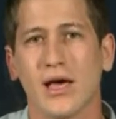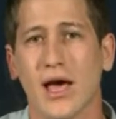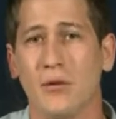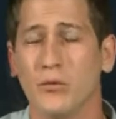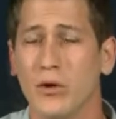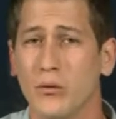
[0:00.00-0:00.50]

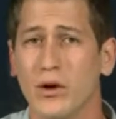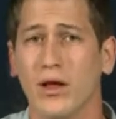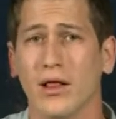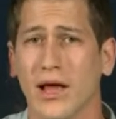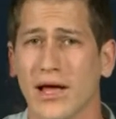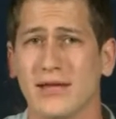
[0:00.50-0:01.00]
and we
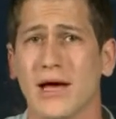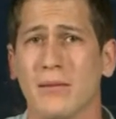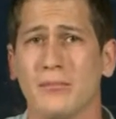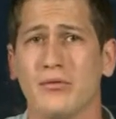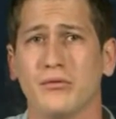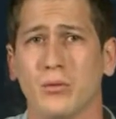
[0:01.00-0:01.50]
will end
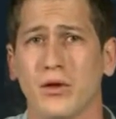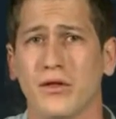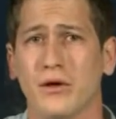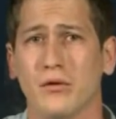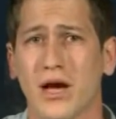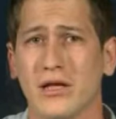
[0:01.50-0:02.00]
up with
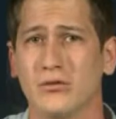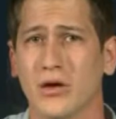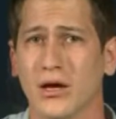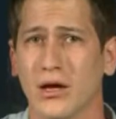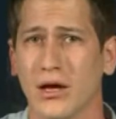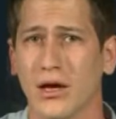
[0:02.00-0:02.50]
a
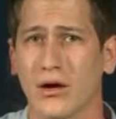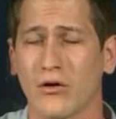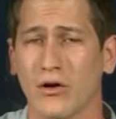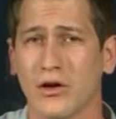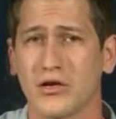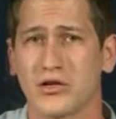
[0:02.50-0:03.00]
right-wing
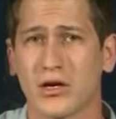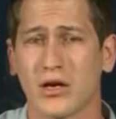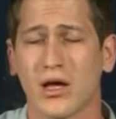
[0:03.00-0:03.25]
coalition.